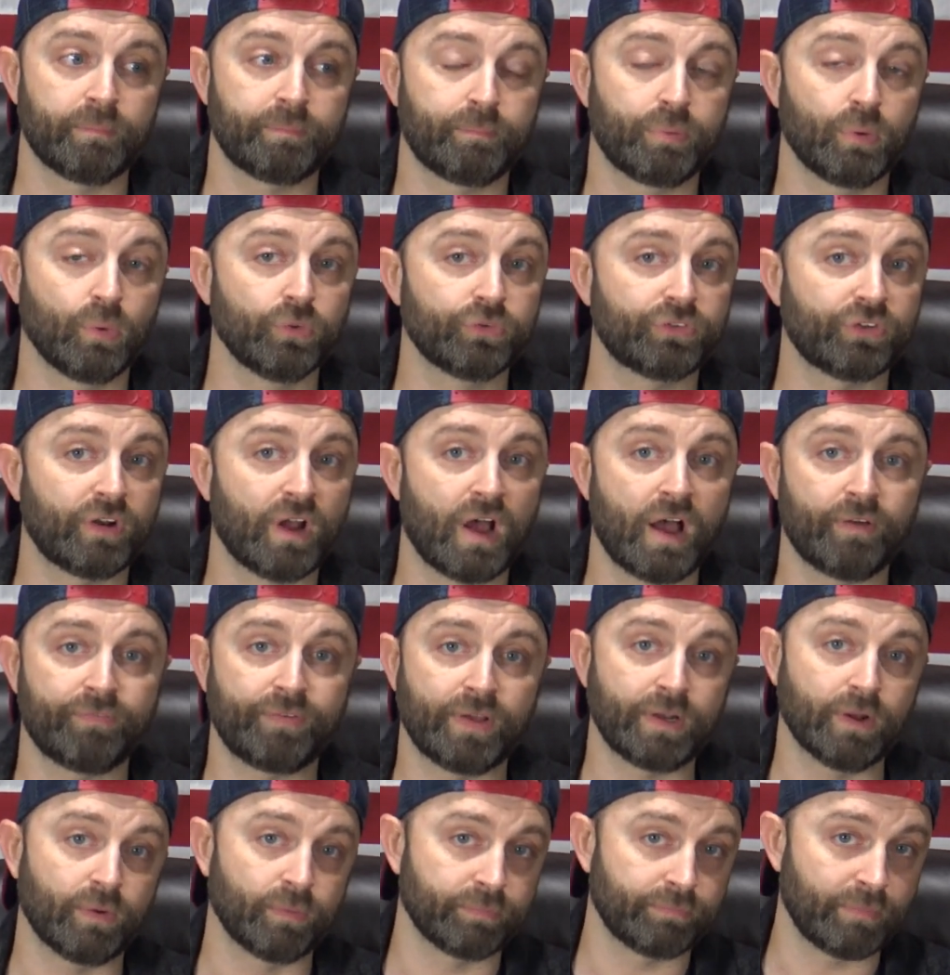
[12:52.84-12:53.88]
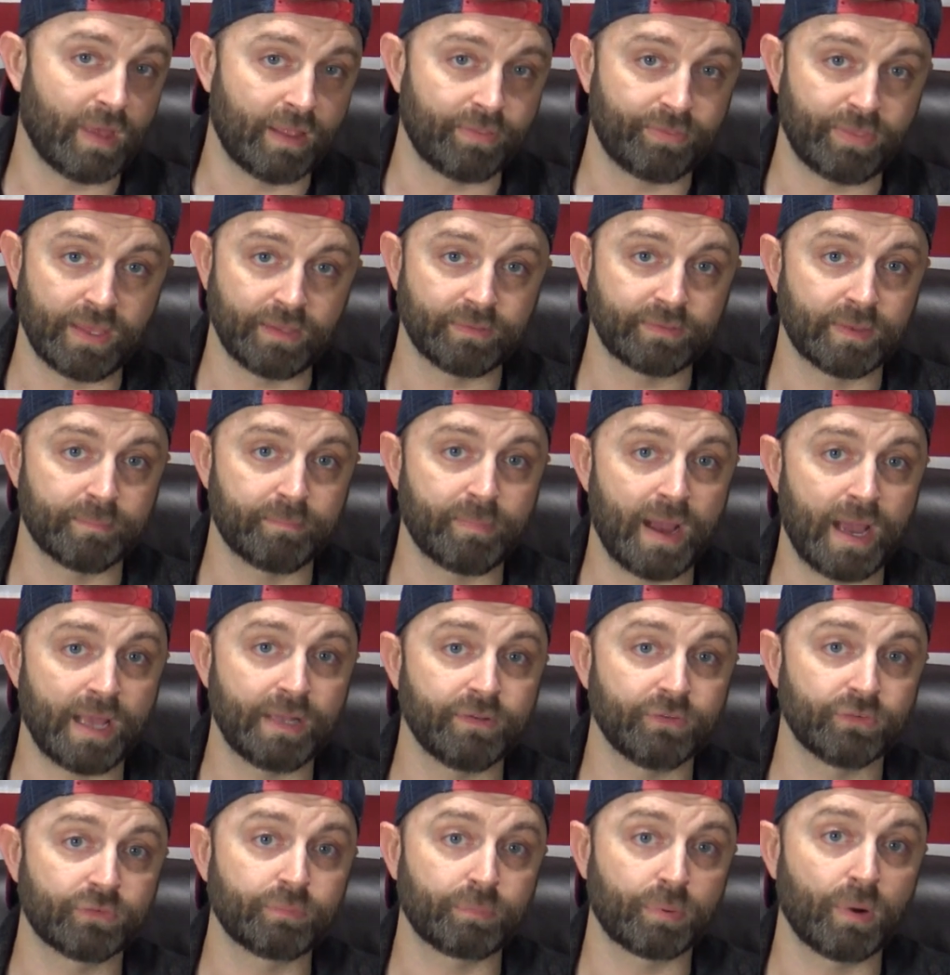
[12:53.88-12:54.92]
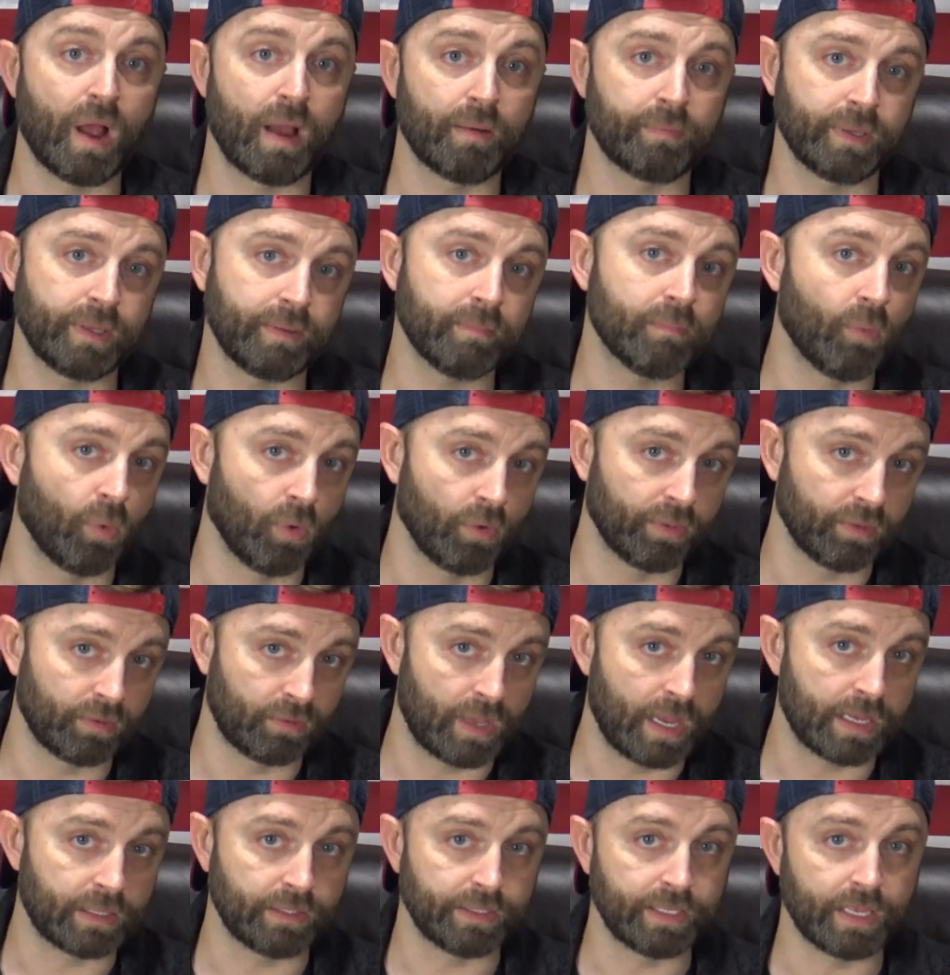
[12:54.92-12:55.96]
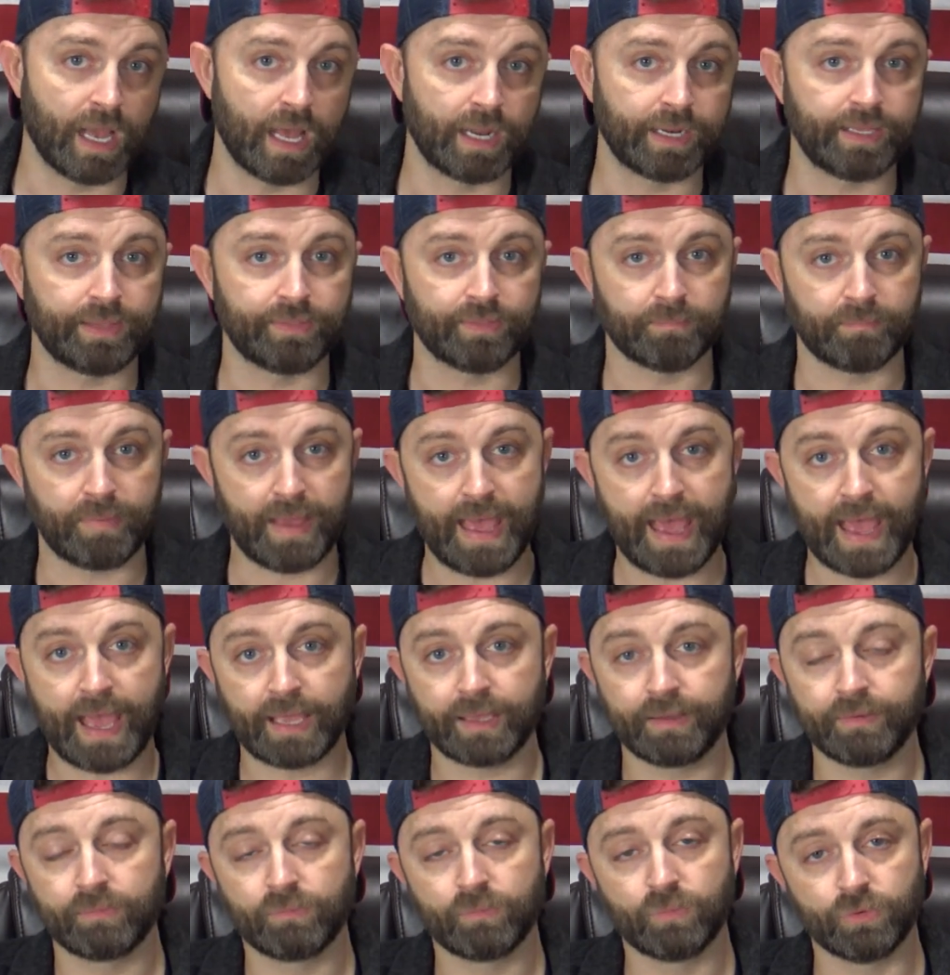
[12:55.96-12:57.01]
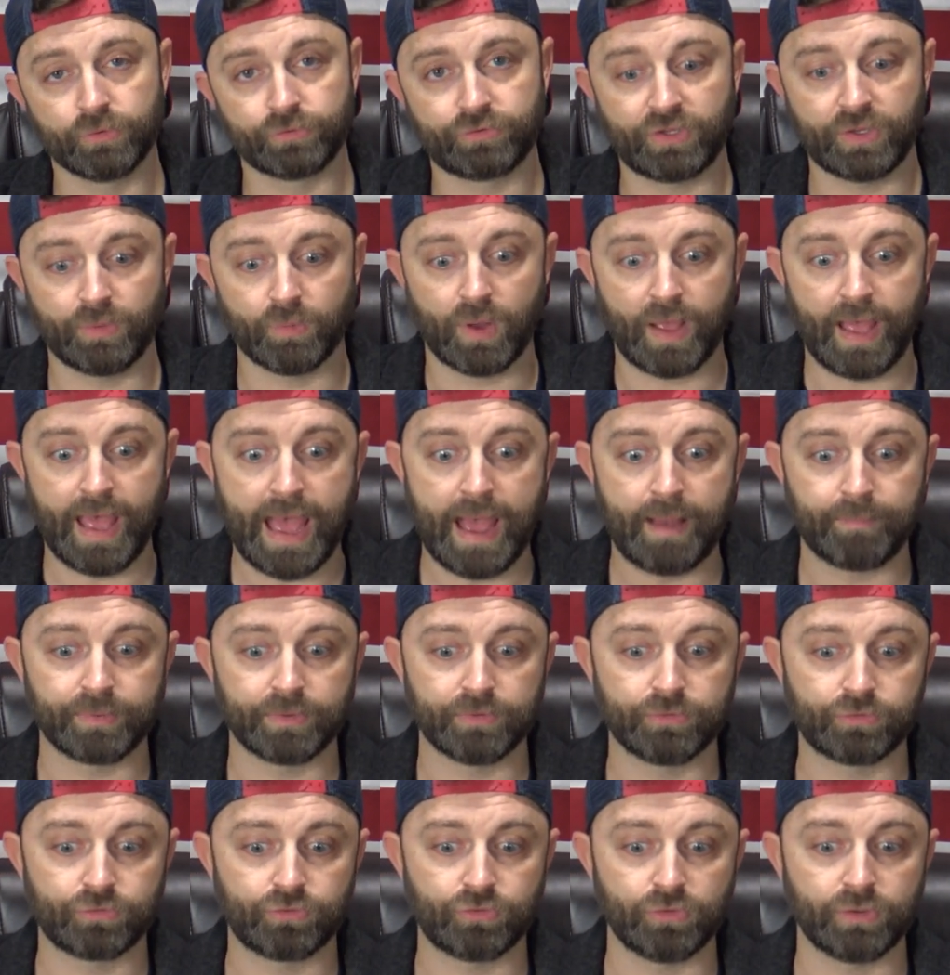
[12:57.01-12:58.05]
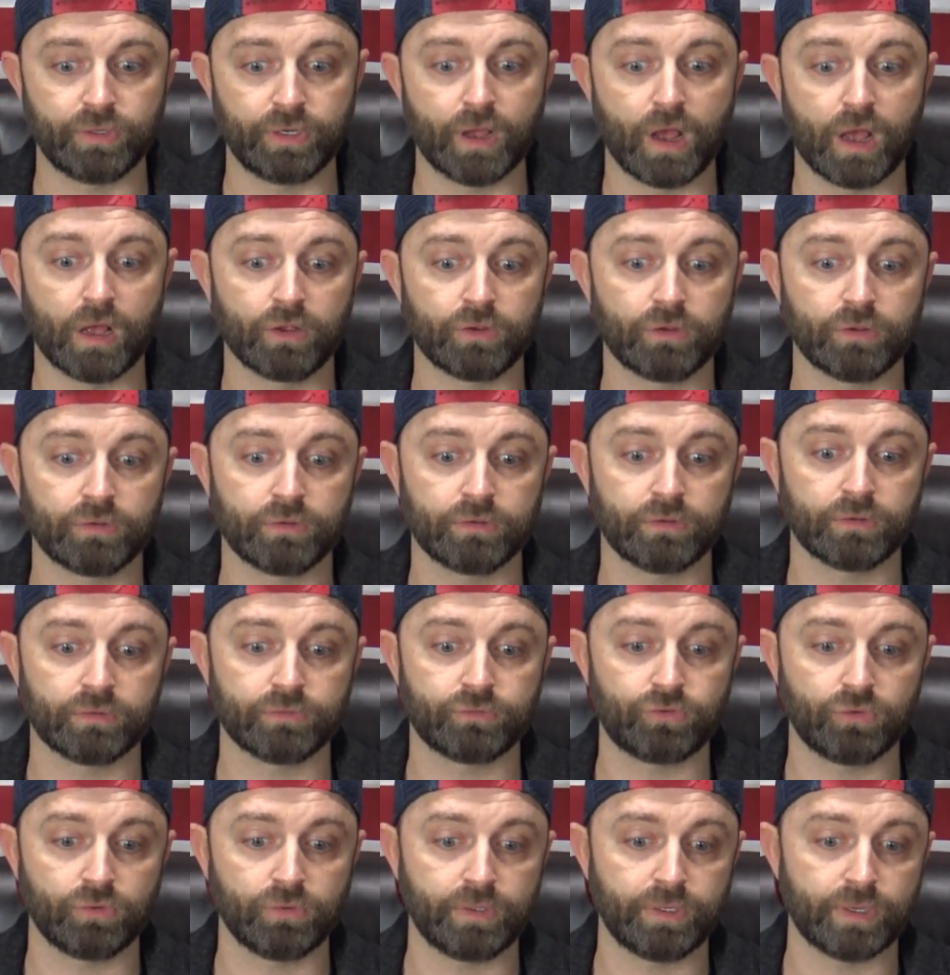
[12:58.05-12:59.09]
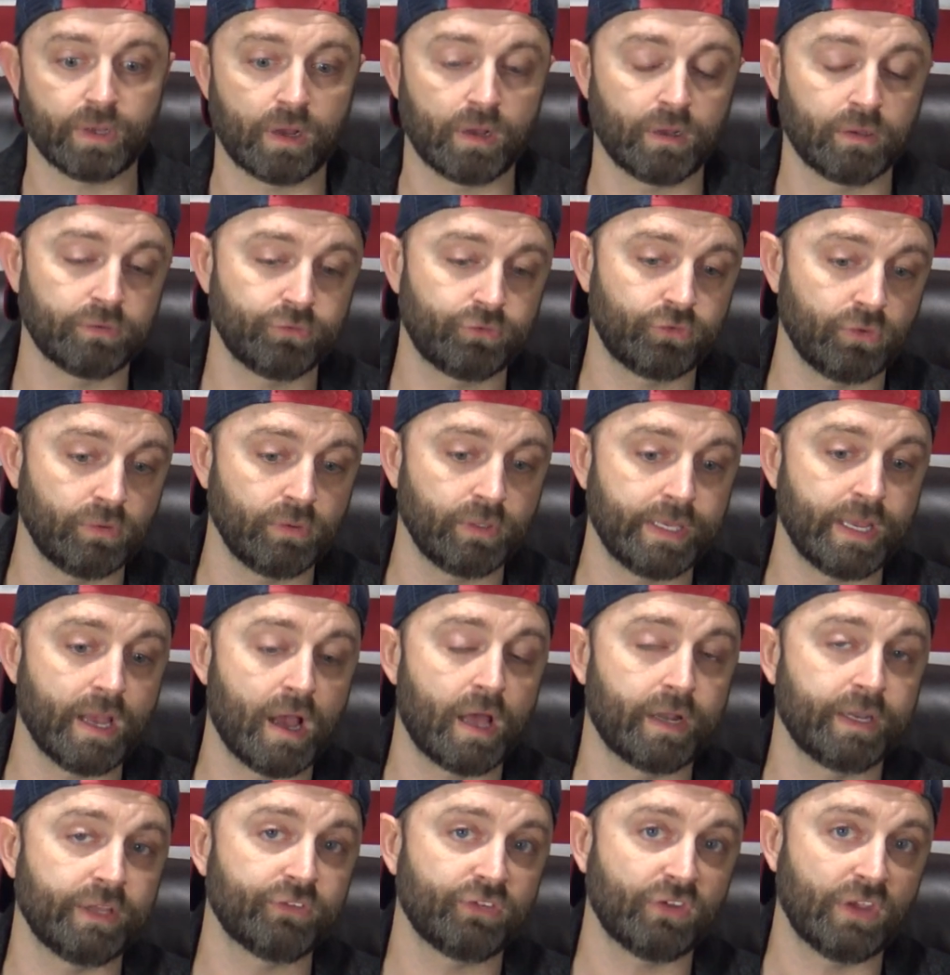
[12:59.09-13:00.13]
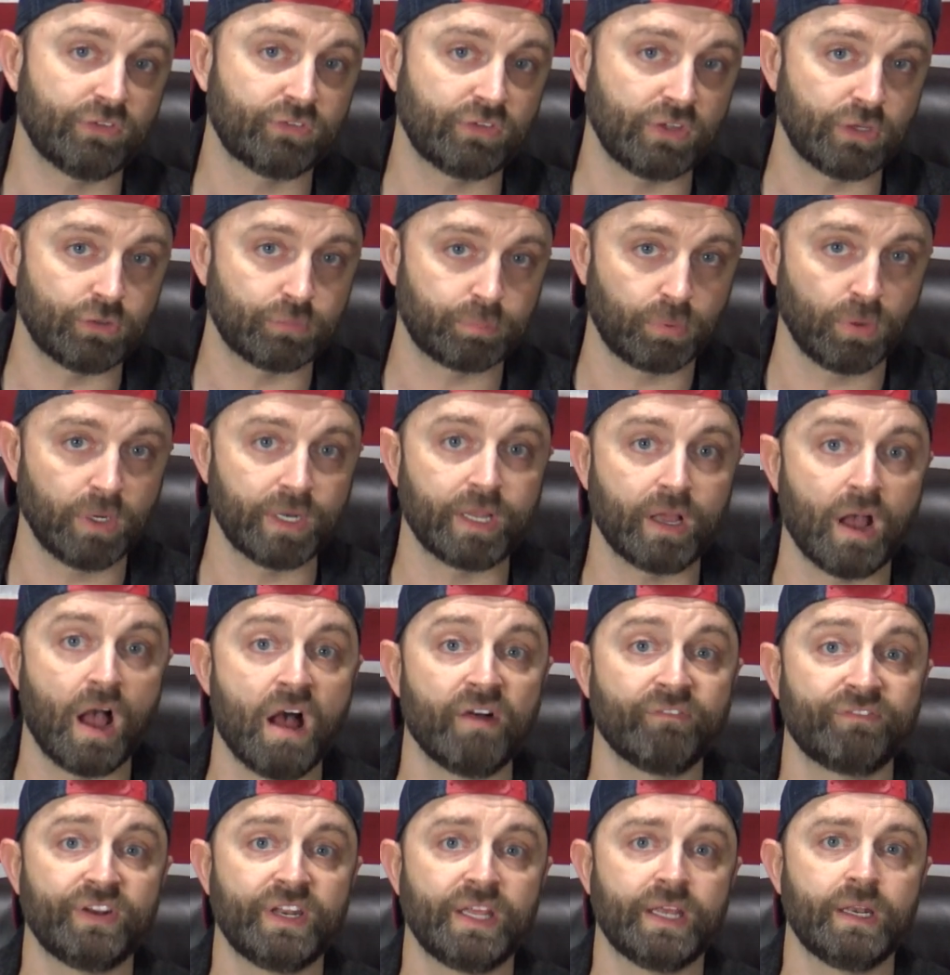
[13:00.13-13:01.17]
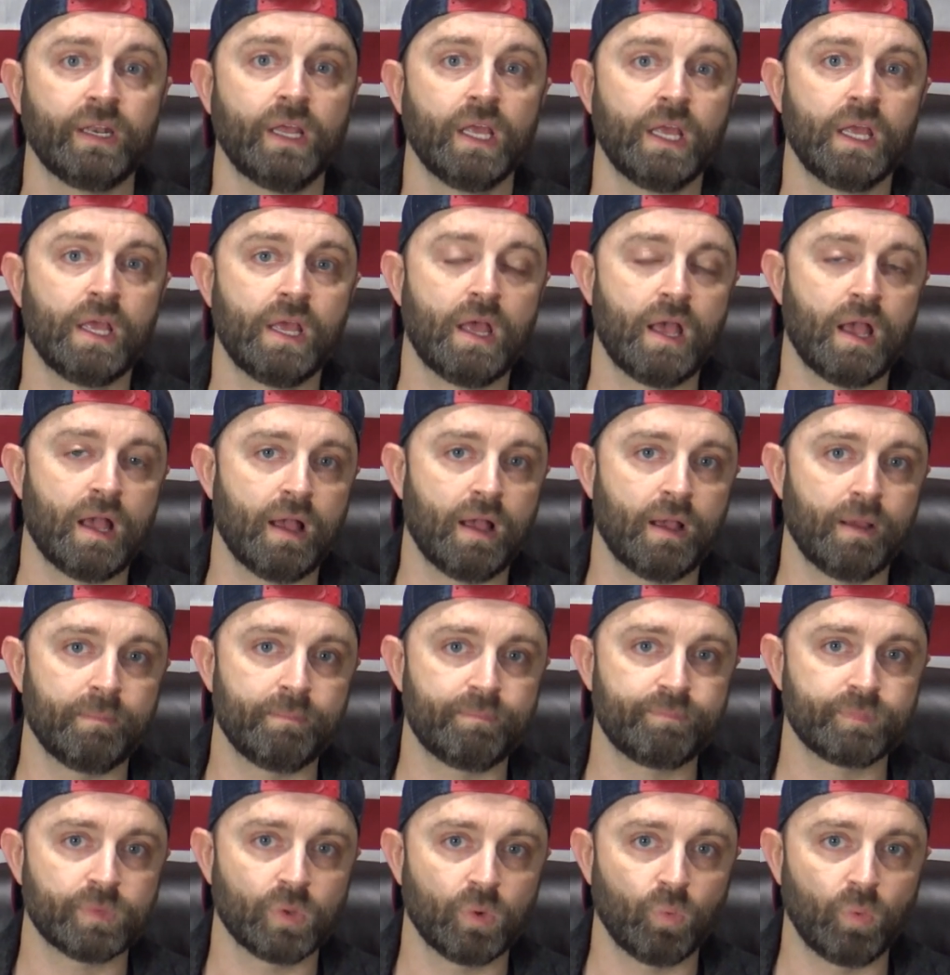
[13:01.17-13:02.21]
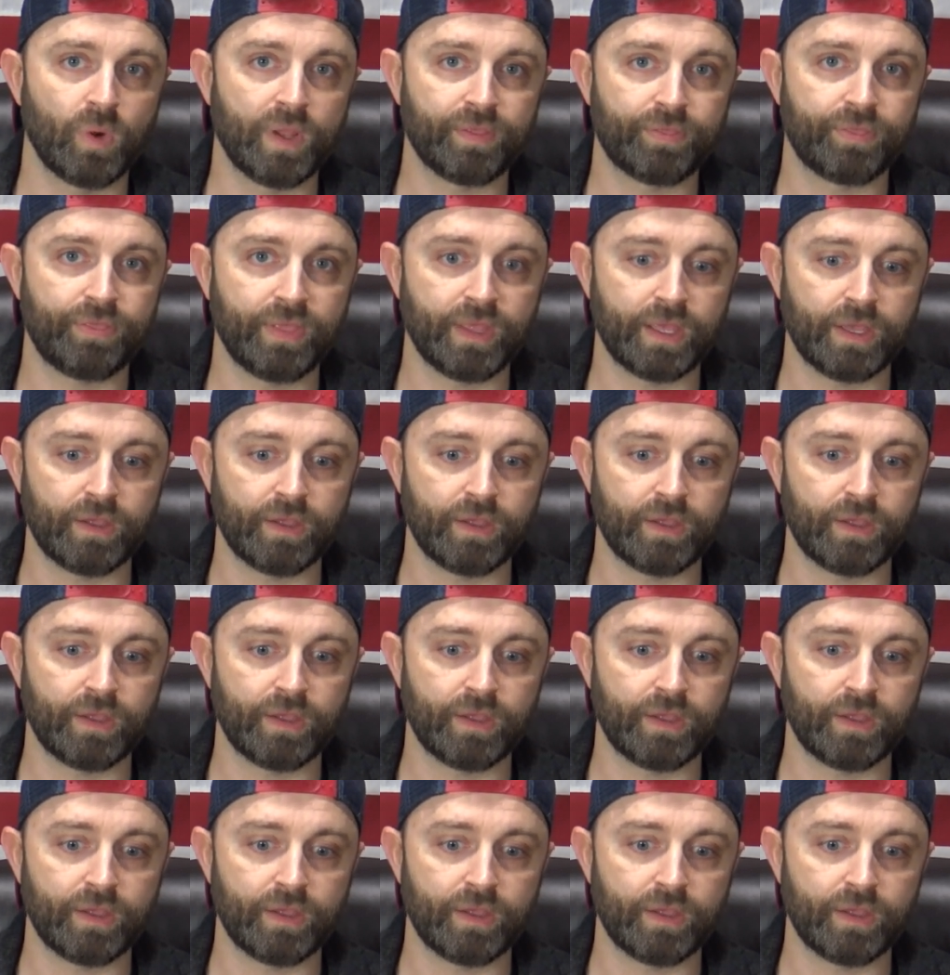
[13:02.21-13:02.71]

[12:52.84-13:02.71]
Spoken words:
pulls it off. I think that Biden's probably more than likely got it in the bag. We'll see what happens. Giuliani says that he's pretty confident with